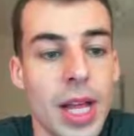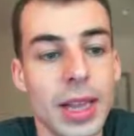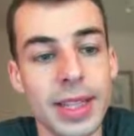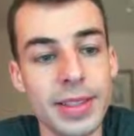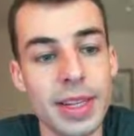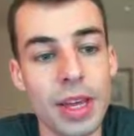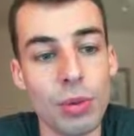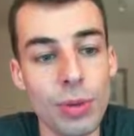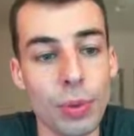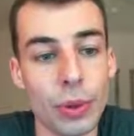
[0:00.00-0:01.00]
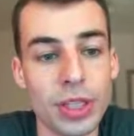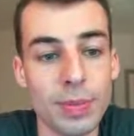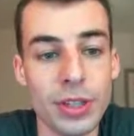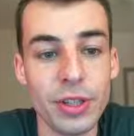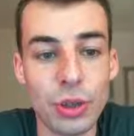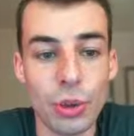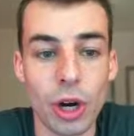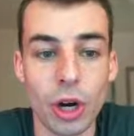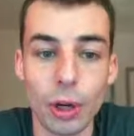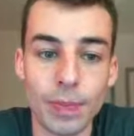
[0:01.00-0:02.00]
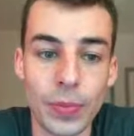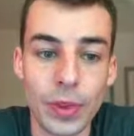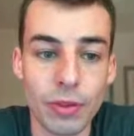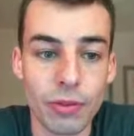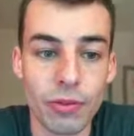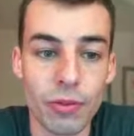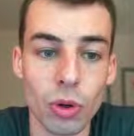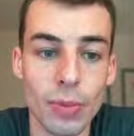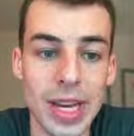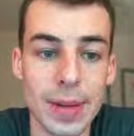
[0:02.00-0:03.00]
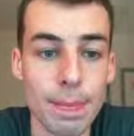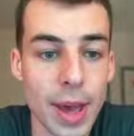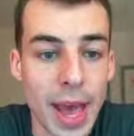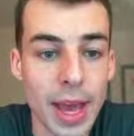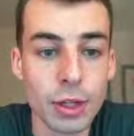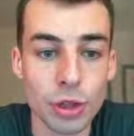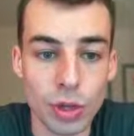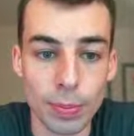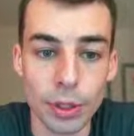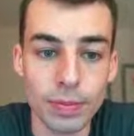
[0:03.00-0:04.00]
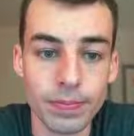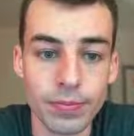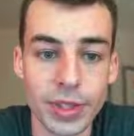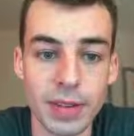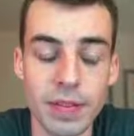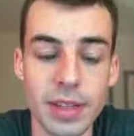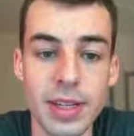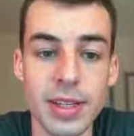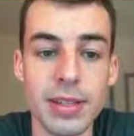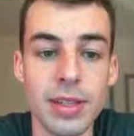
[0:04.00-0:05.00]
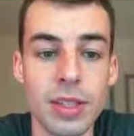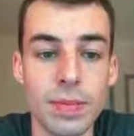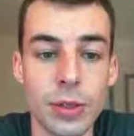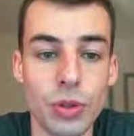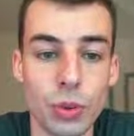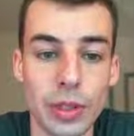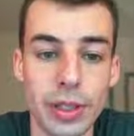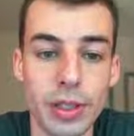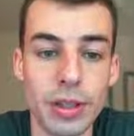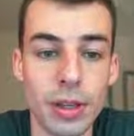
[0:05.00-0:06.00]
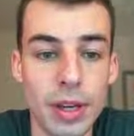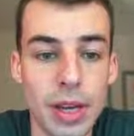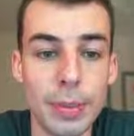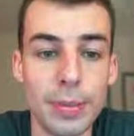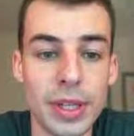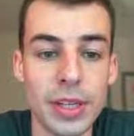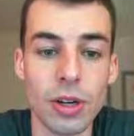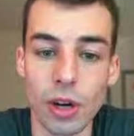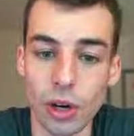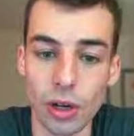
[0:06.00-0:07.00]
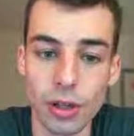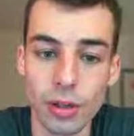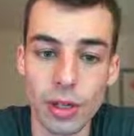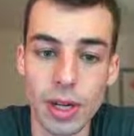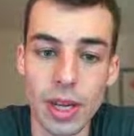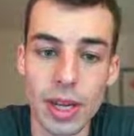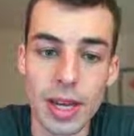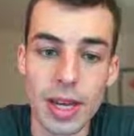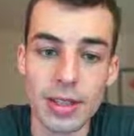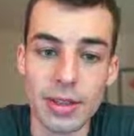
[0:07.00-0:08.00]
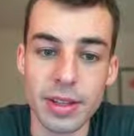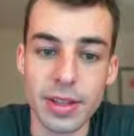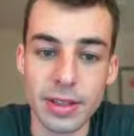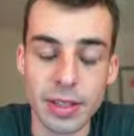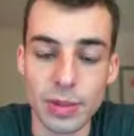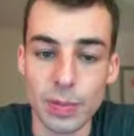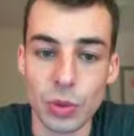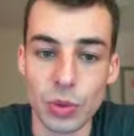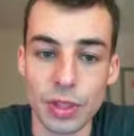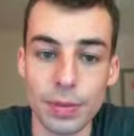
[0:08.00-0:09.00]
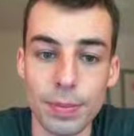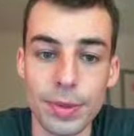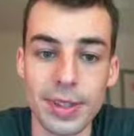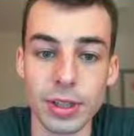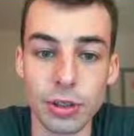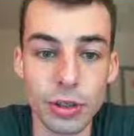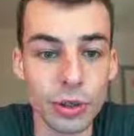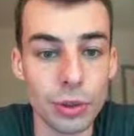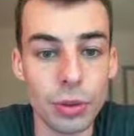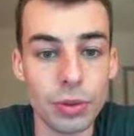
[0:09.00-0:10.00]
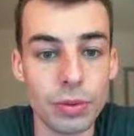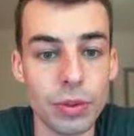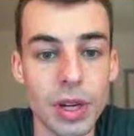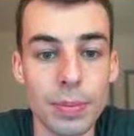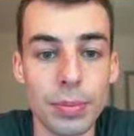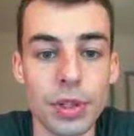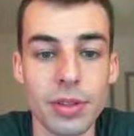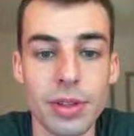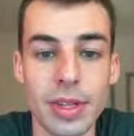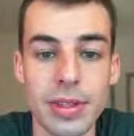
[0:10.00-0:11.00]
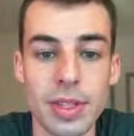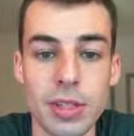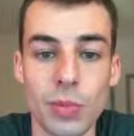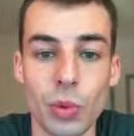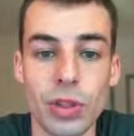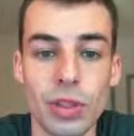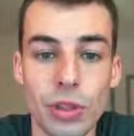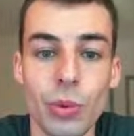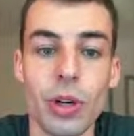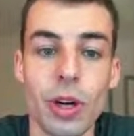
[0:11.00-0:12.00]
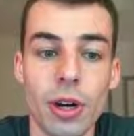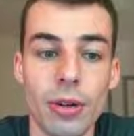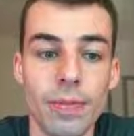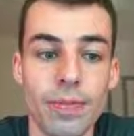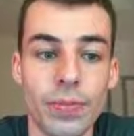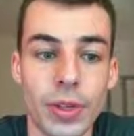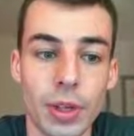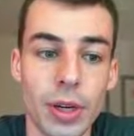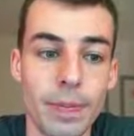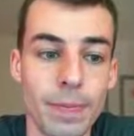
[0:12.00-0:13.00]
Let's say 3 points, P, Q, R, form a bad triple if the distance between P and R is the distance between P and Q plus the distance between Q and R. Okay.